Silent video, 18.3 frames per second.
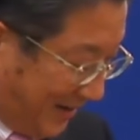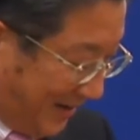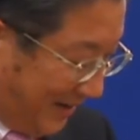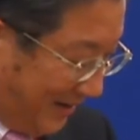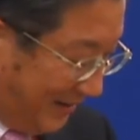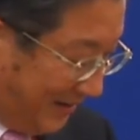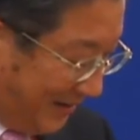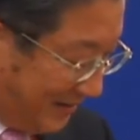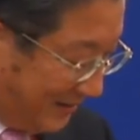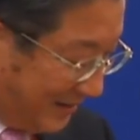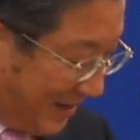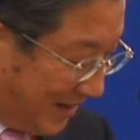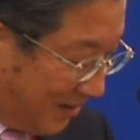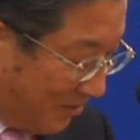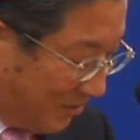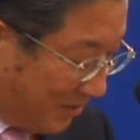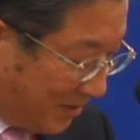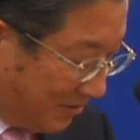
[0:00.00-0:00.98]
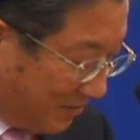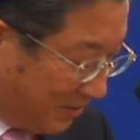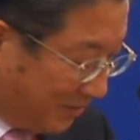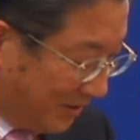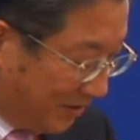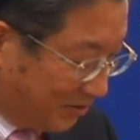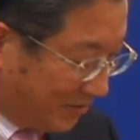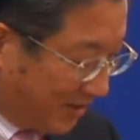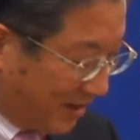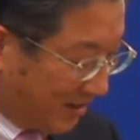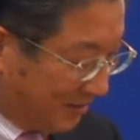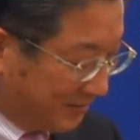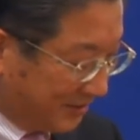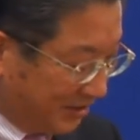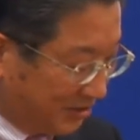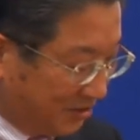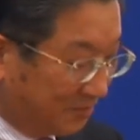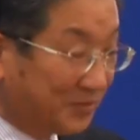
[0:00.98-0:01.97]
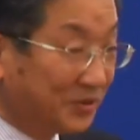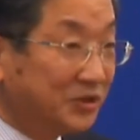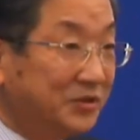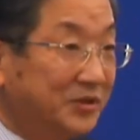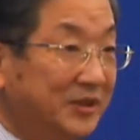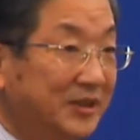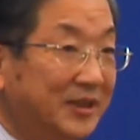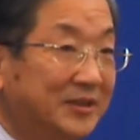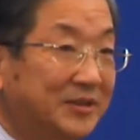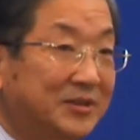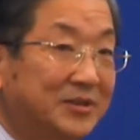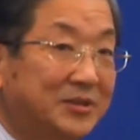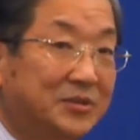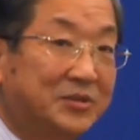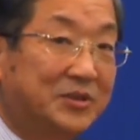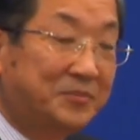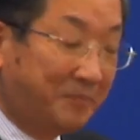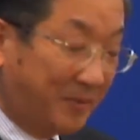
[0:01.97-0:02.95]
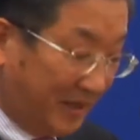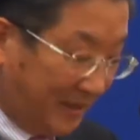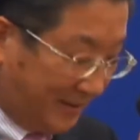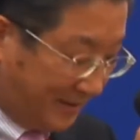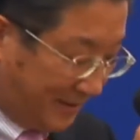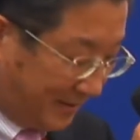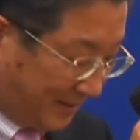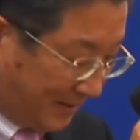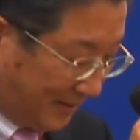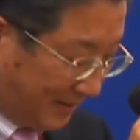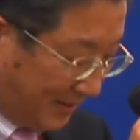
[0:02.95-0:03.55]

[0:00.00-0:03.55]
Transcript: It is an honor for me to have this opportunity to speak